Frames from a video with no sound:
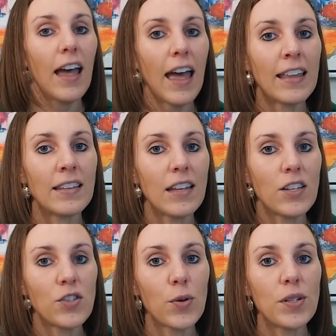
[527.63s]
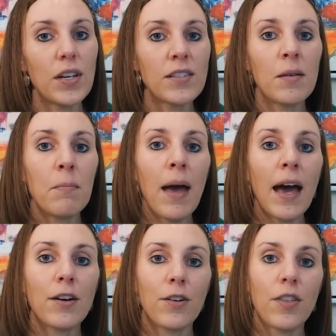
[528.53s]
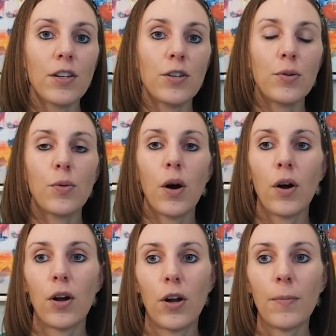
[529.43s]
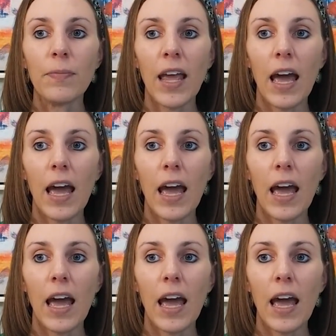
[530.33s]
and and so it doesn't matter that you are